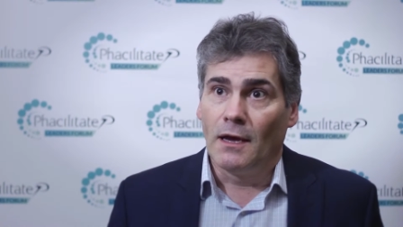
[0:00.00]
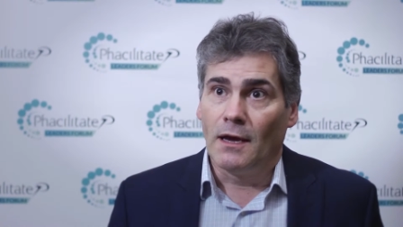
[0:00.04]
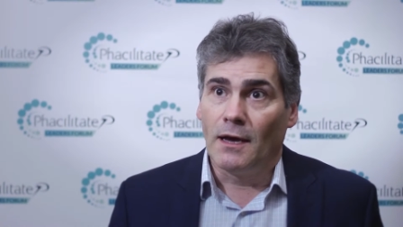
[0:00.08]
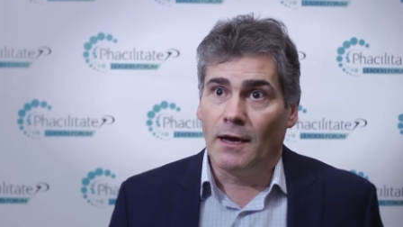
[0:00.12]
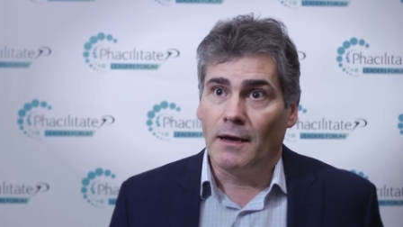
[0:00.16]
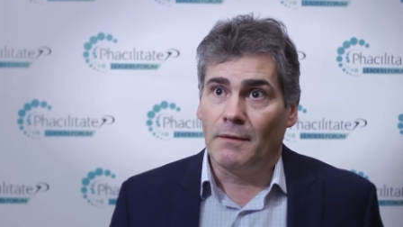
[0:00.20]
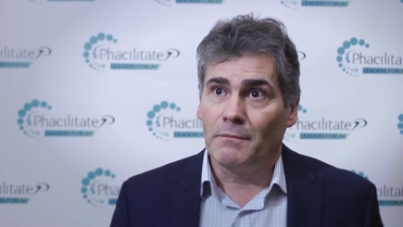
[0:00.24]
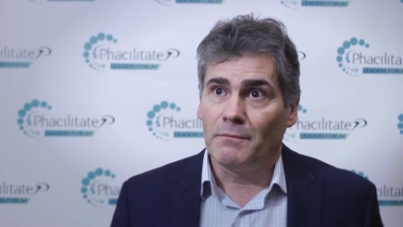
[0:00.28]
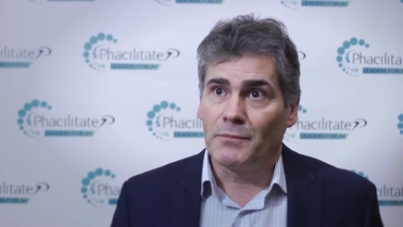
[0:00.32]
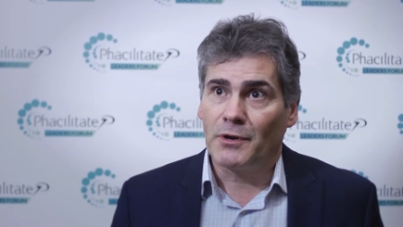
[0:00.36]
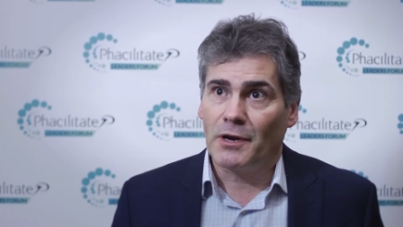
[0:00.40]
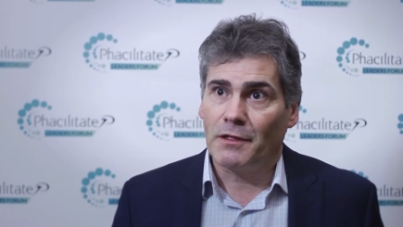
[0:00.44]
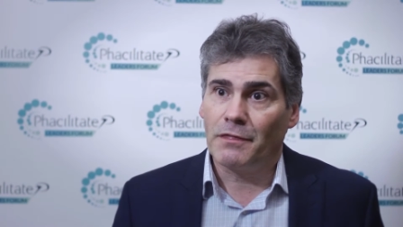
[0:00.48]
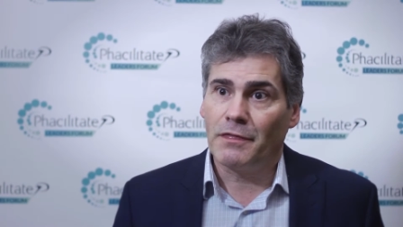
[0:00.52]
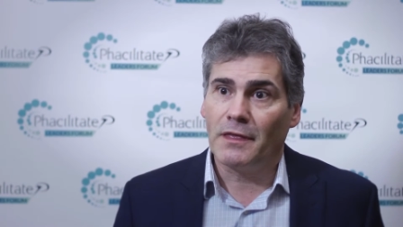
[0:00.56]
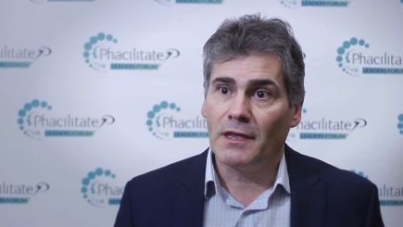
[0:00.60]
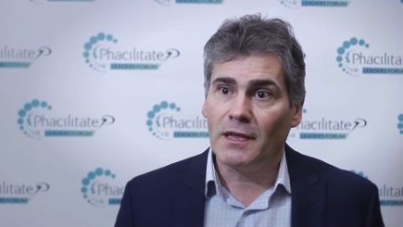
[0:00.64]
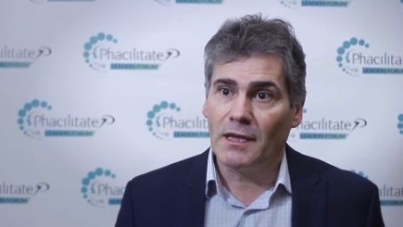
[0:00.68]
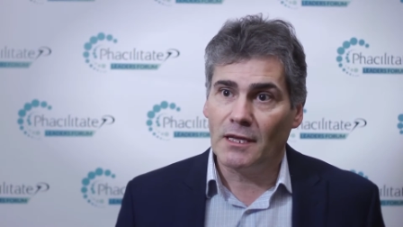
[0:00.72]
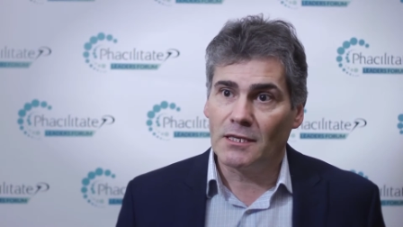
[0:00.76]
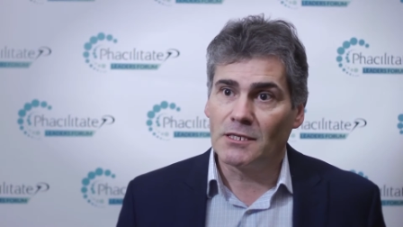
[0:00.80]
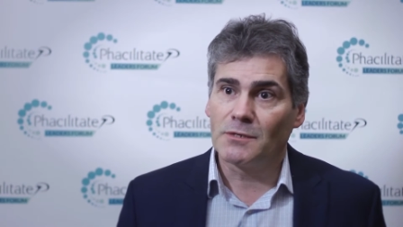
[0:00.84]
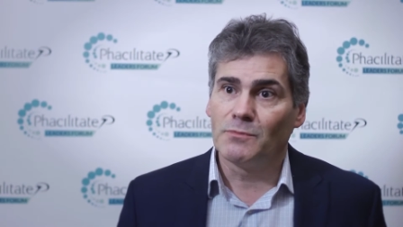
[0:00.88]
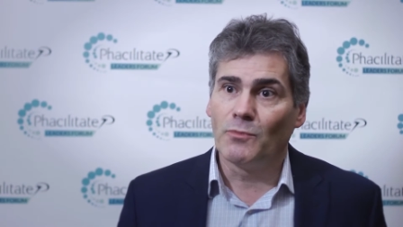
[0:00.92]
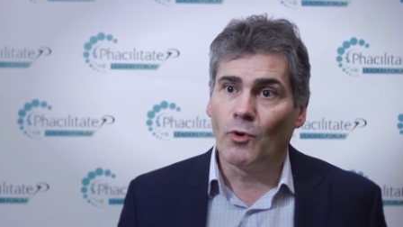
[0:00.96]
but I
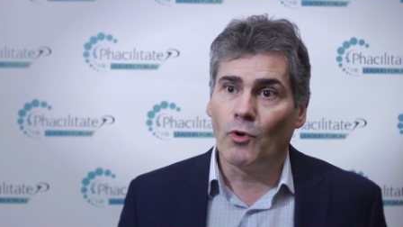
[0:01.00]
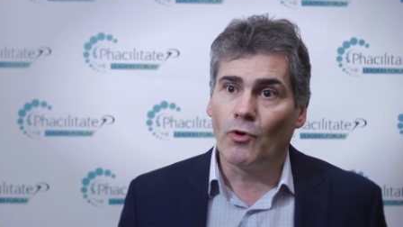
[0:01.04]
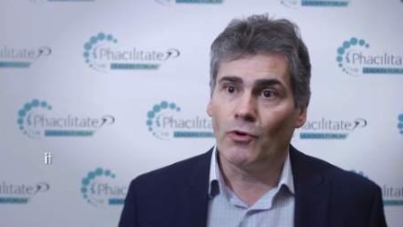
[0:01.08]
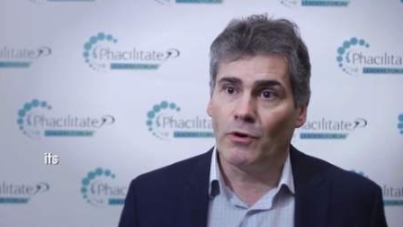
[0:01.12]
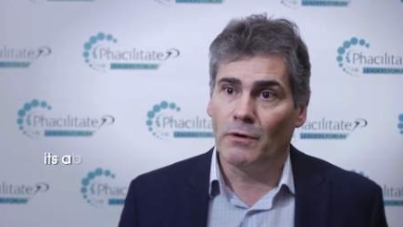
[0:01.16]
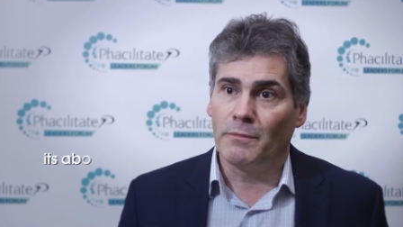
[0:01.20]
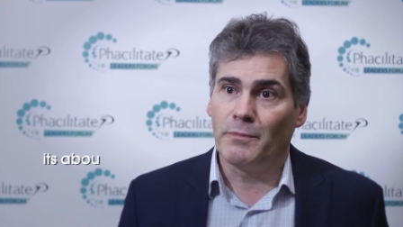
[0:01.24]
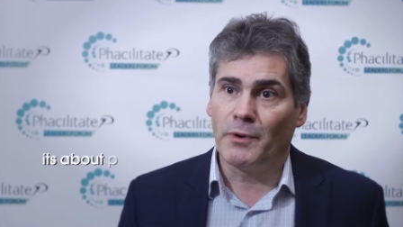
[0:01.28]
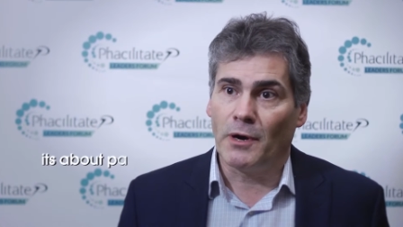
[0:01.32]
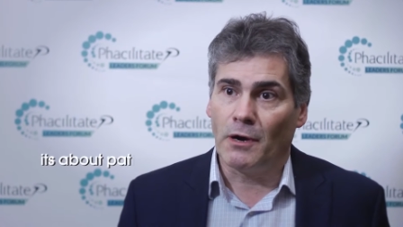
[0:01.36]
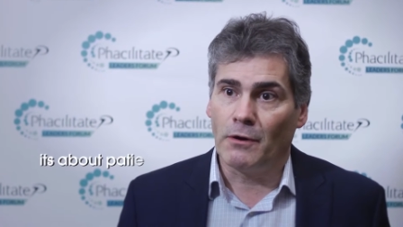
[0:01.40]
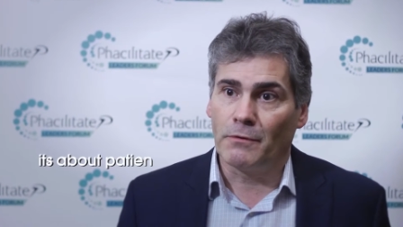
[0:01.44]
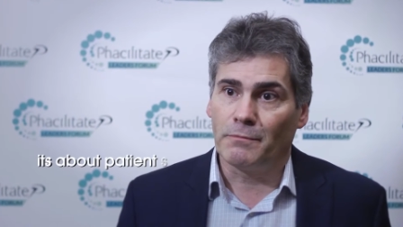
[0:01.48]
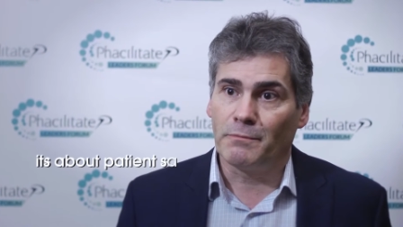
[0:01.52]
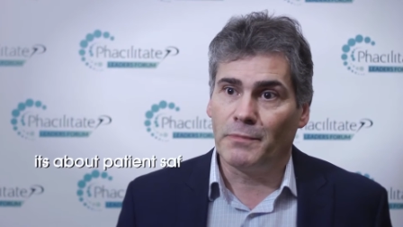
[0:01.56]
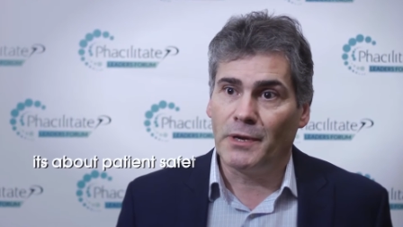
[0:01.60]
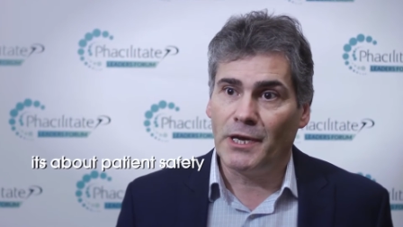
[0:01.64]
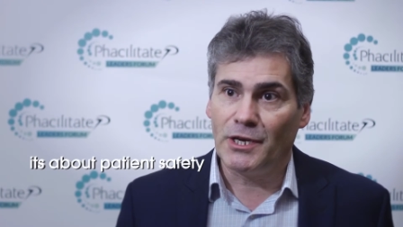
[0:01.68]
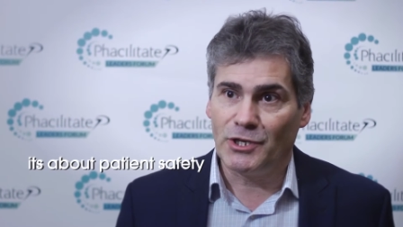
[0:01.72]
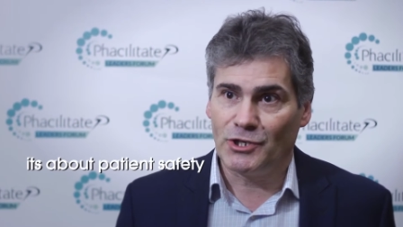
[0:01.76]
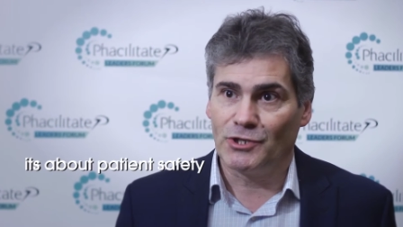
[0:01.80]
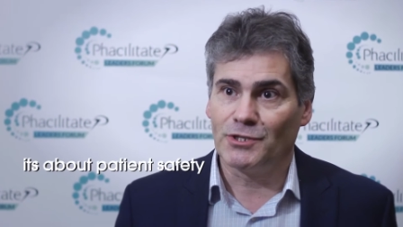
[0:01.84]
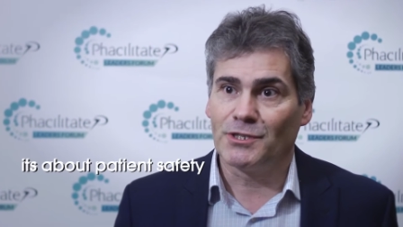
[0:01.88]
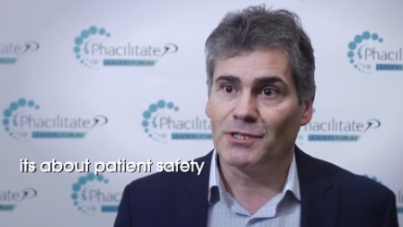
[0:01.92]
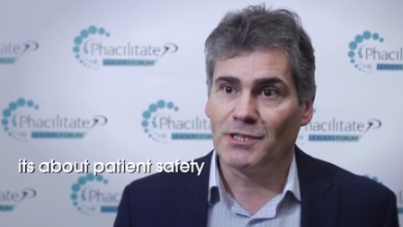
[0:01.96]
think it's more about
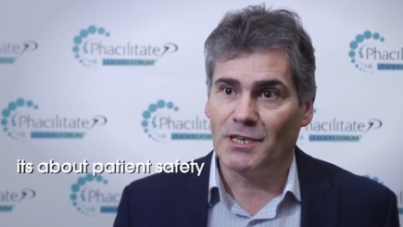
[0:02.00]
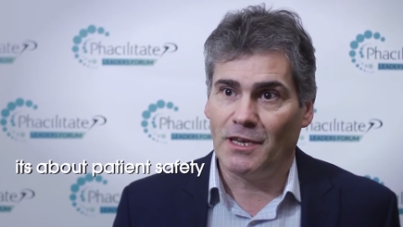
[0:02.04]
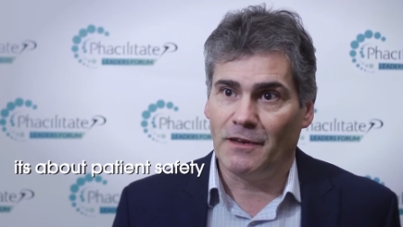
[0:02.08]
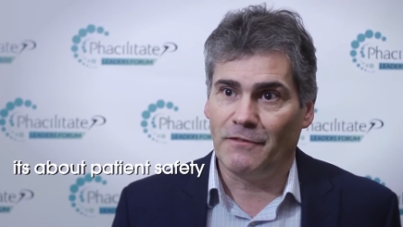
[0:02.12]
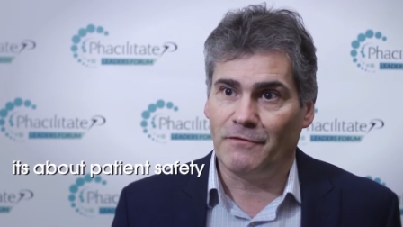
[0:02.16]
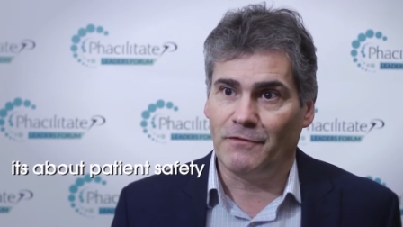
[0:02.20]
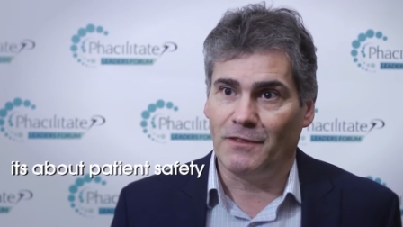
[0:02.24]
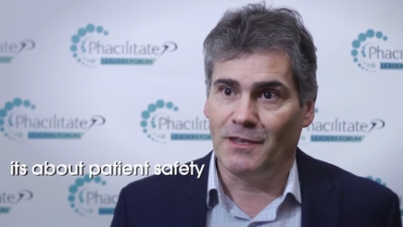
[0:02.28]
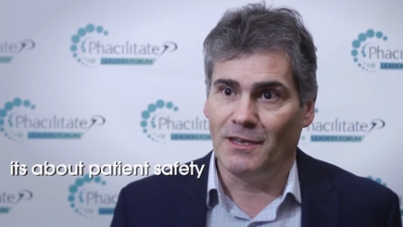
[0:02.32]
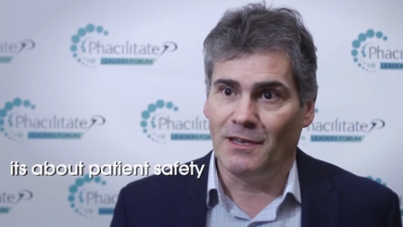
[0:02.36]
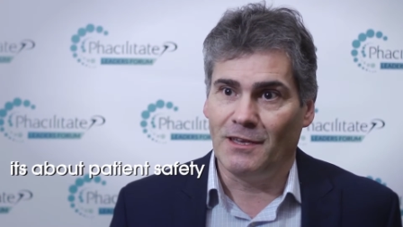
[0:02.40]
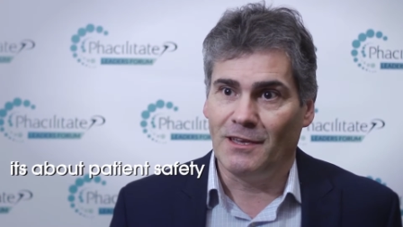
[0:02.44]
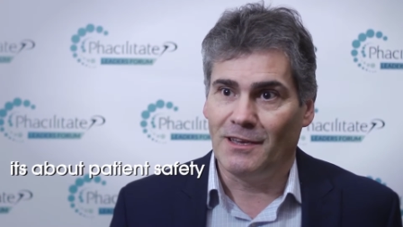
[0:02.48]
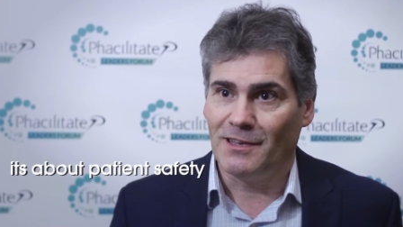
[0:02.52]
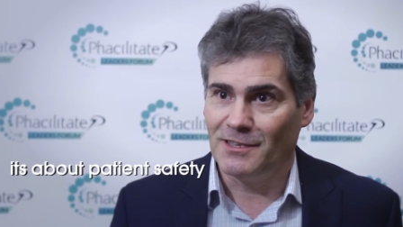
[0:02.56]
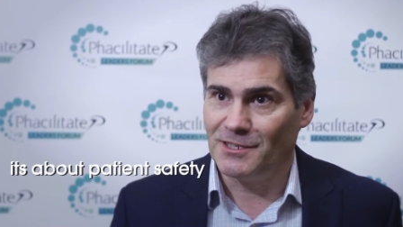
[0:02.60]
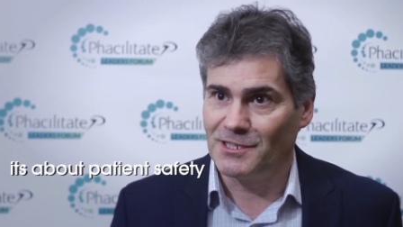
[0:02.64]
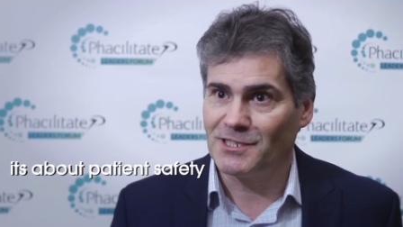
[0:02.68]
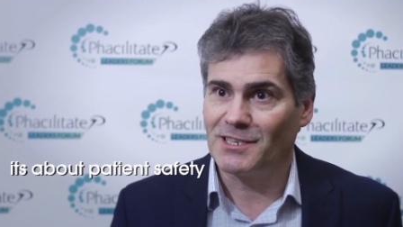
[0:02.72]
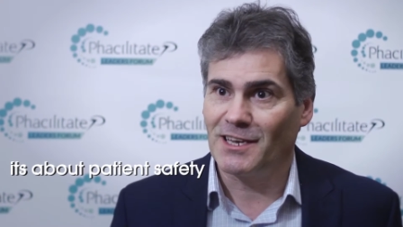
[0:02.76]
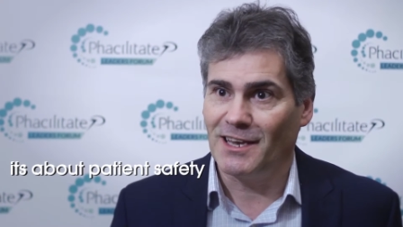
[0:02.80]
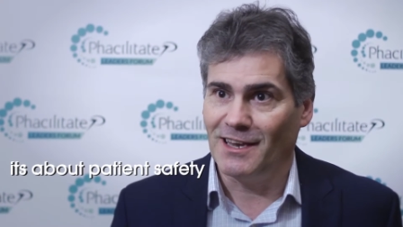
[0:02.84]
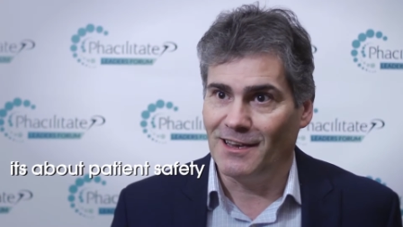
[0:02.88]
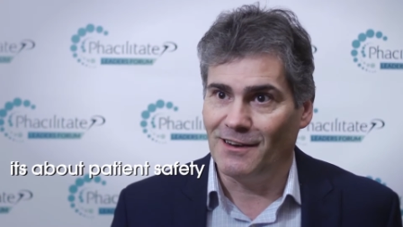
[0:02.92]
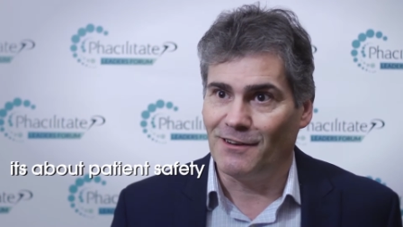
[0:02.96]
patient safety
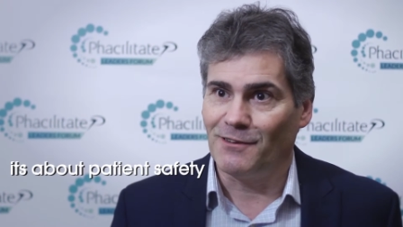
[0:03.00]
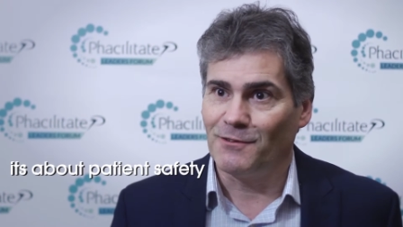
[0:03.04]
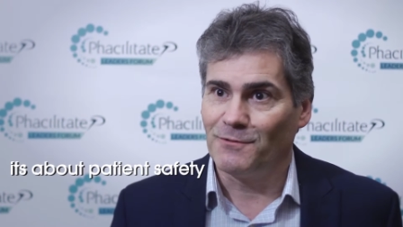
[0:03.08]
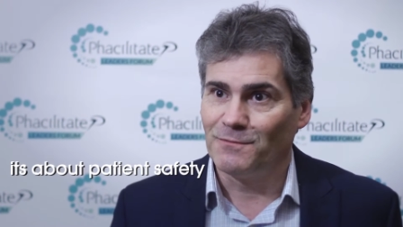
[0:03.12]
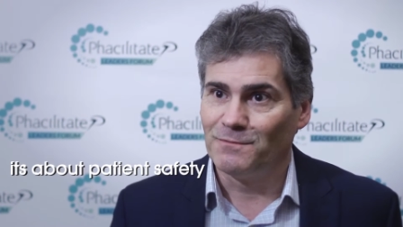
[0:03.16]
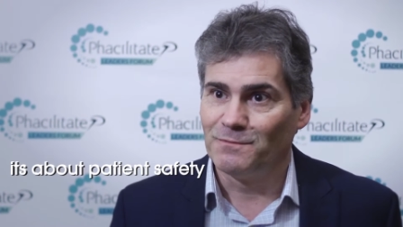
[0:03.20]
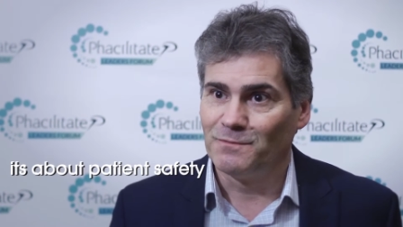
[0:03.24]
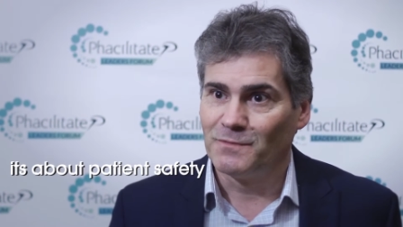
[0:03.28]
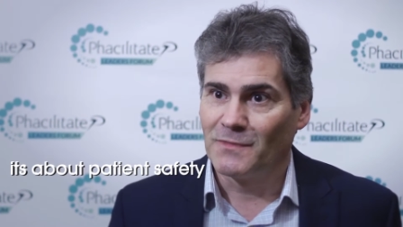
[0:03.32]
and scale.